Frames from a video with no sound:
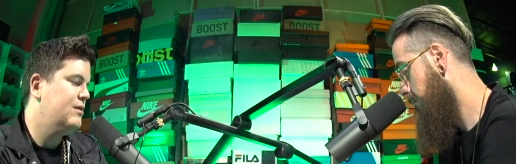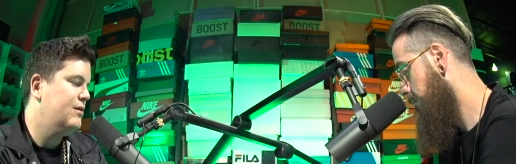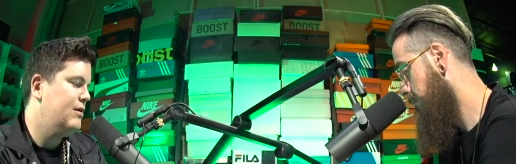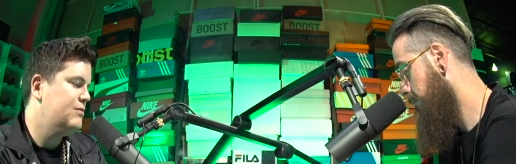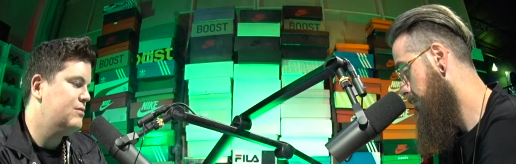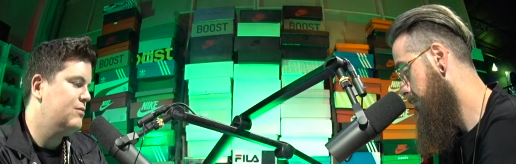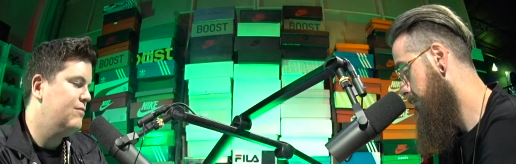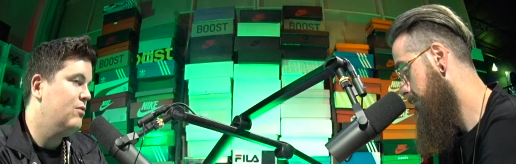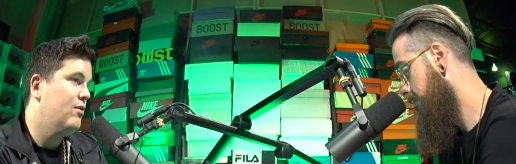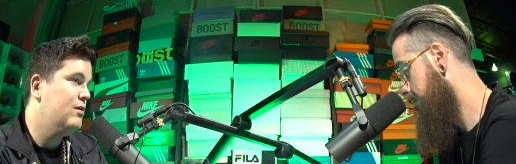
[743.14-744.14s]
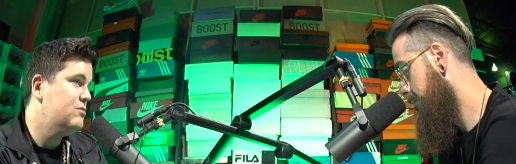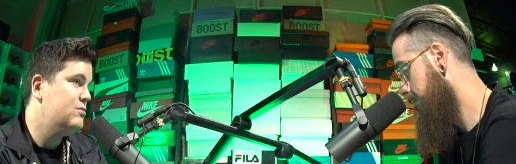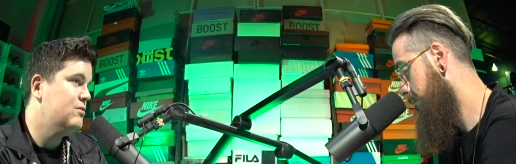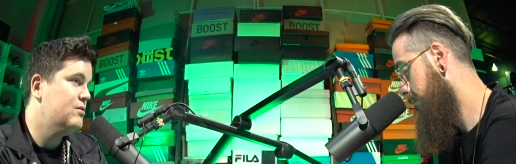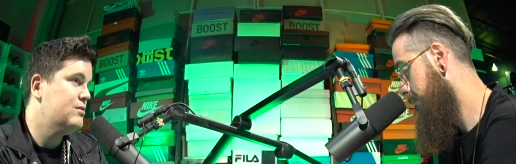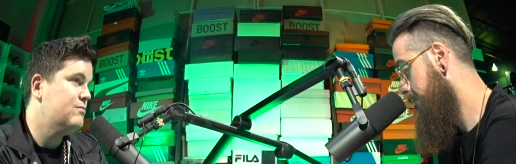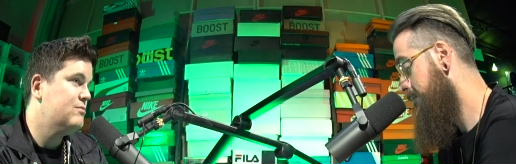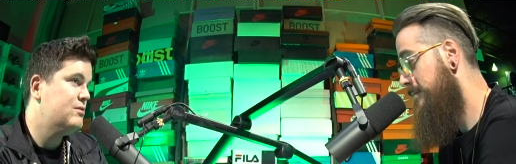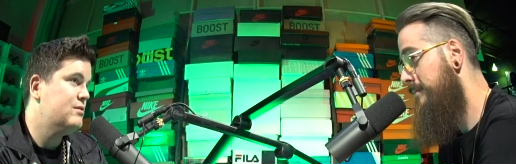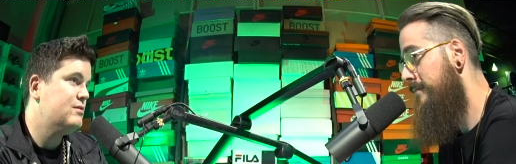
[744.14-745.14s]
Speaker 1: a clear outsole, even though I used to because it
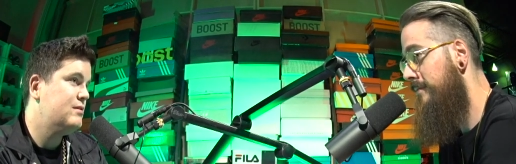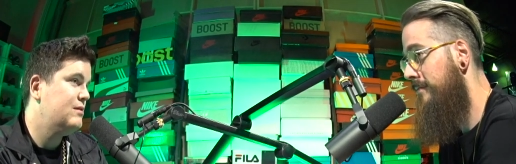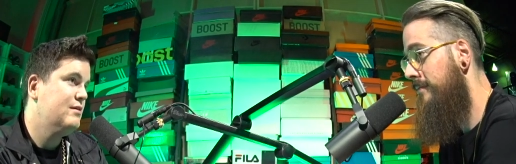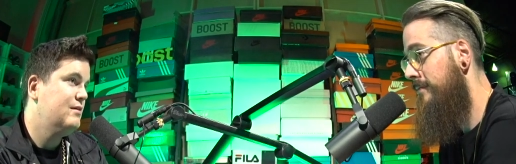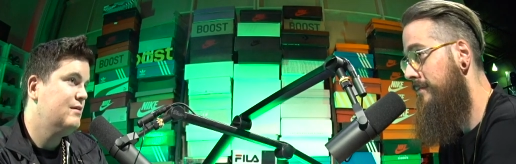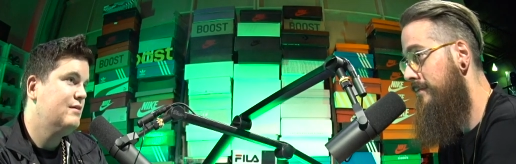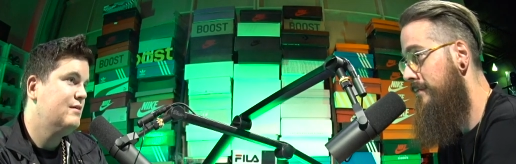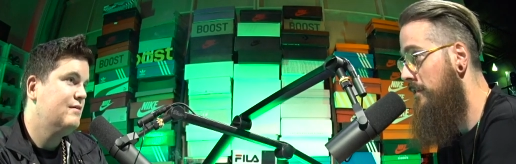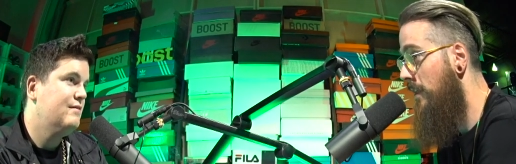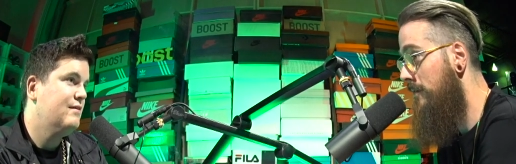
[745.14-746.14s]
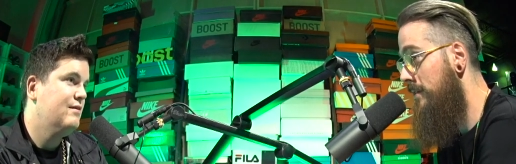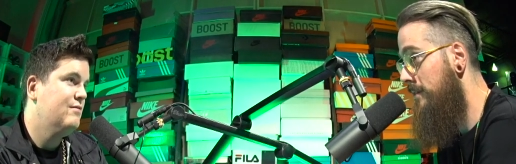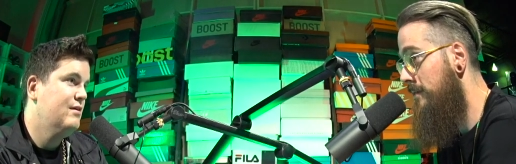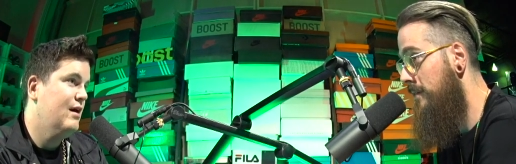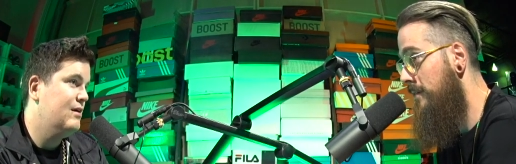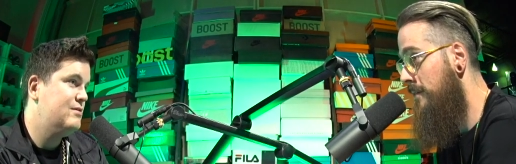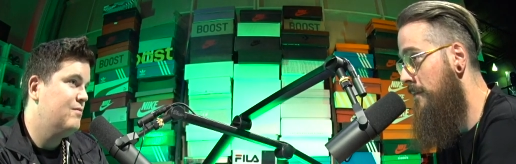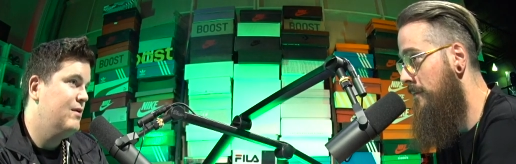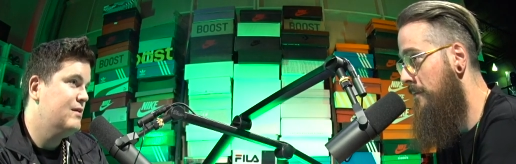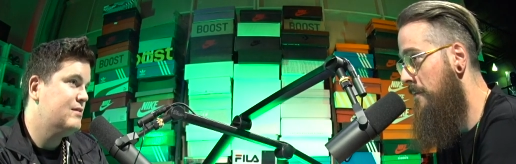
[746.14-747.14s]
was just you love it. it yeah,
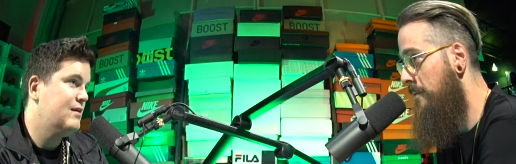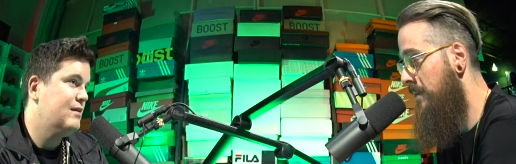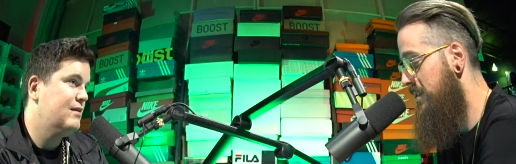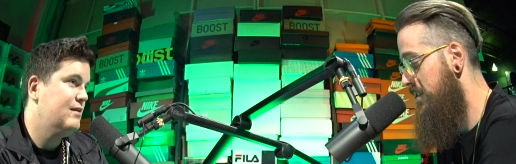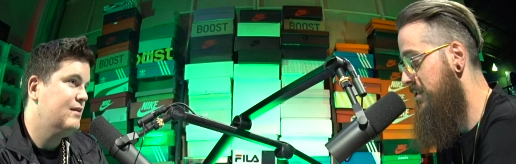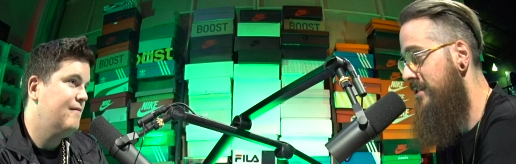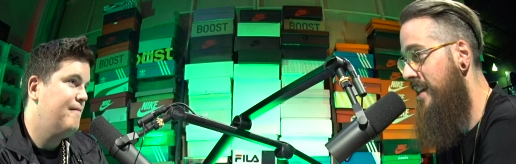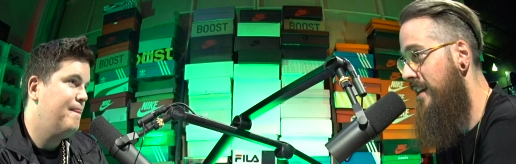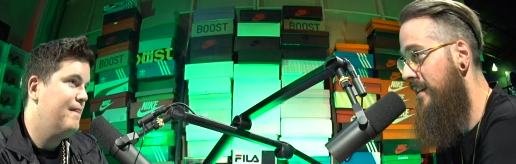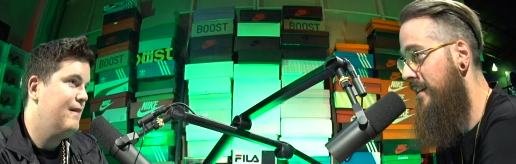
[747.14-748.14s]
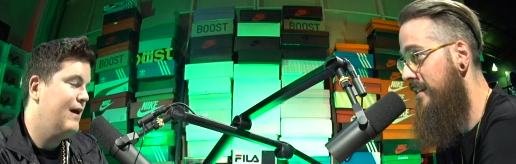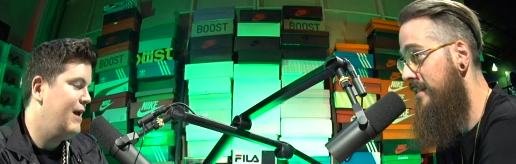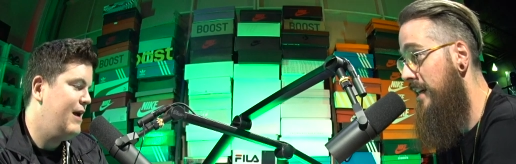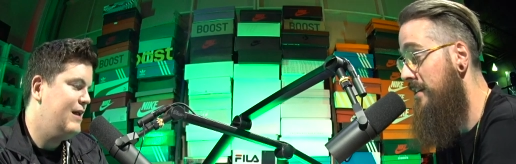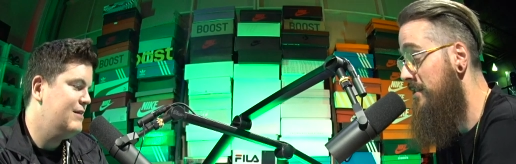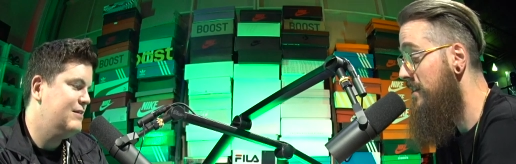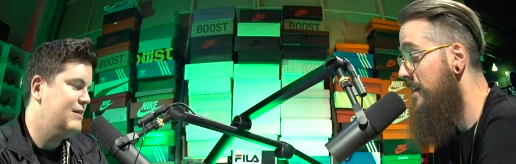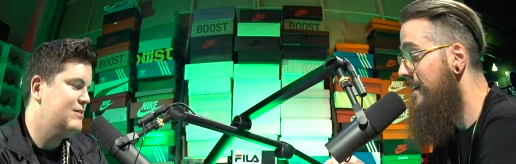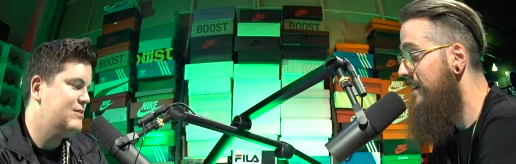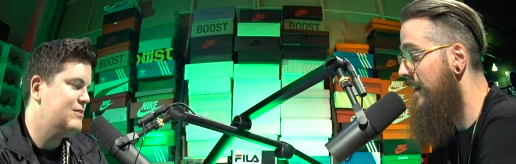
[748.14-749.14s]
it's amazing. But you just hate it as I it hate ages.
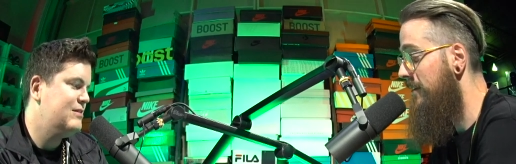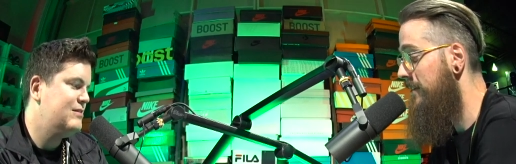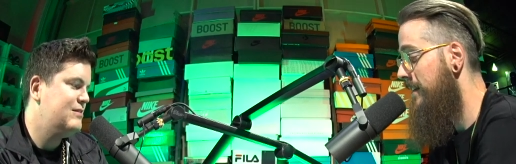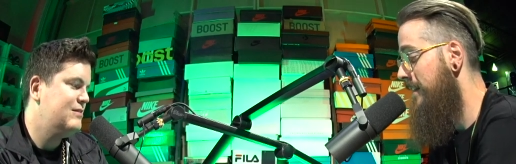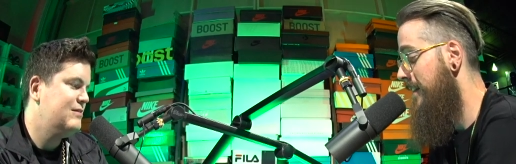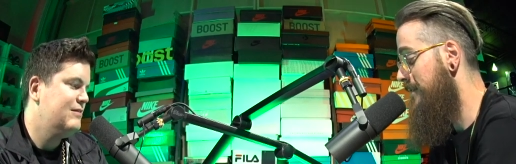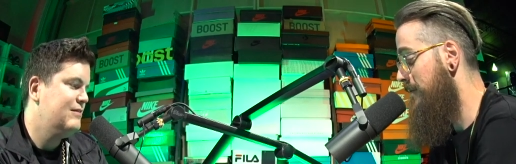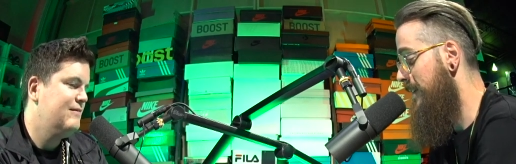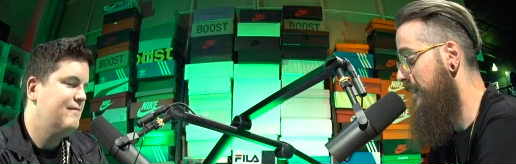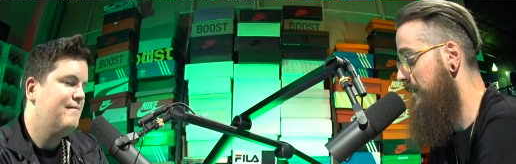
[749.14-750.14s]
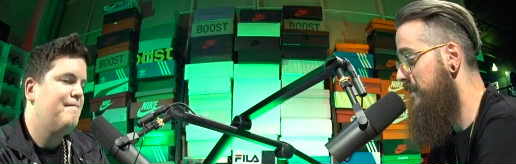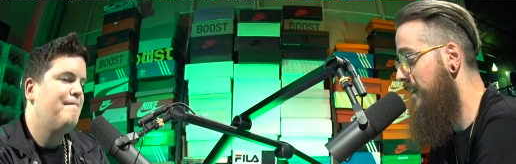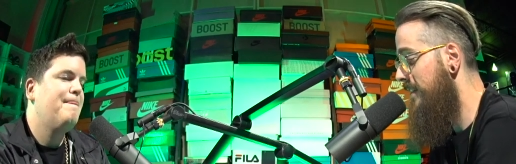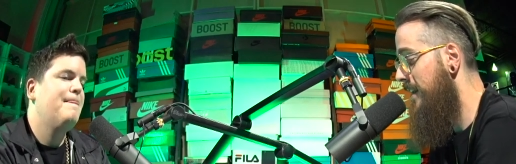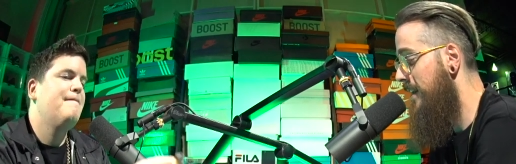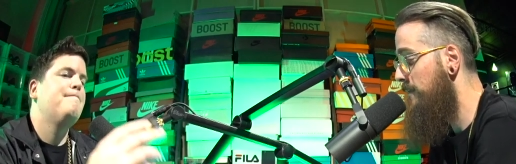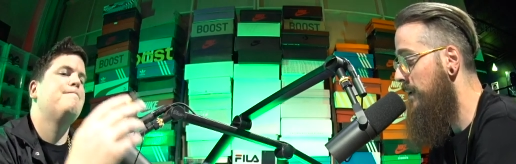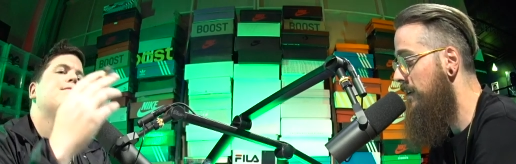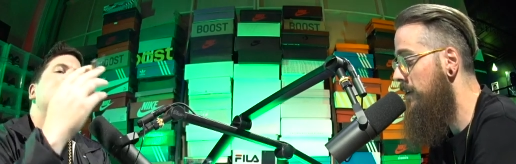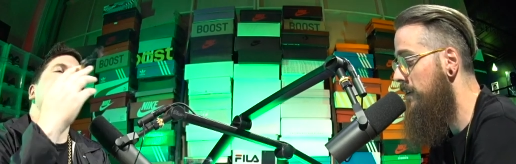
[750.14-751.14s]
as it ages.
Speaker 2: Now, it's, funny that you say that
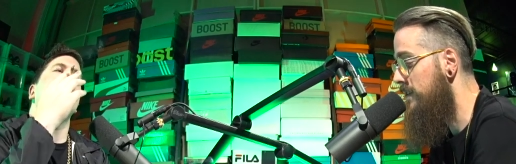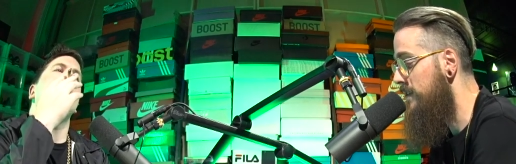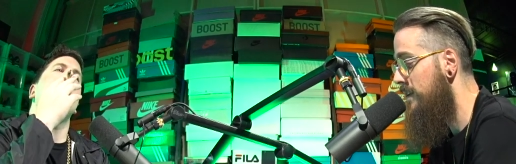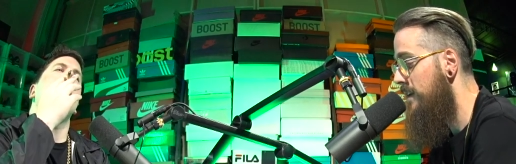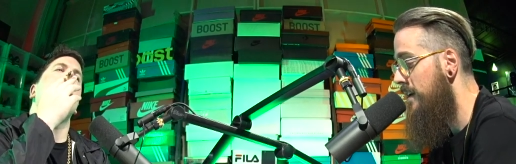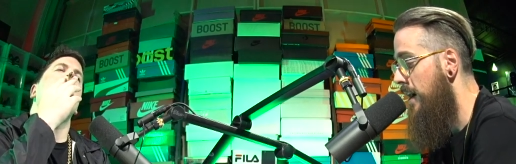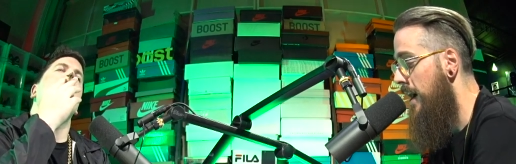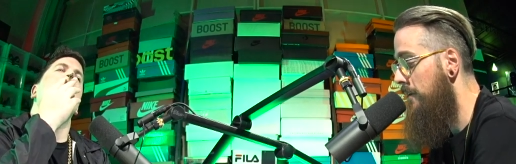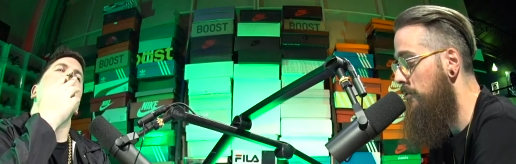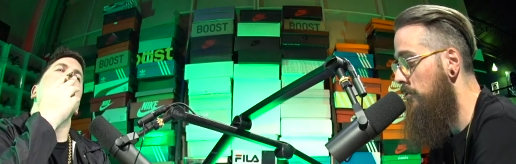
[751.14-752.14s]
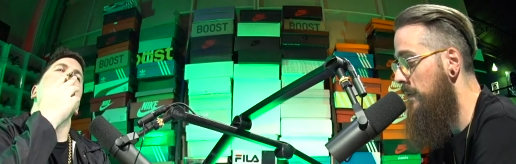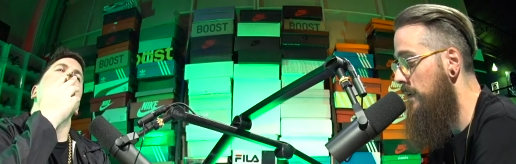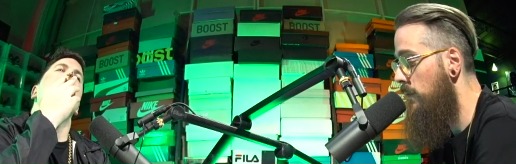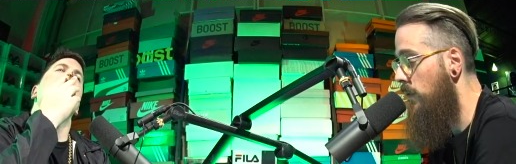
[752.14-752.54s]
because I will be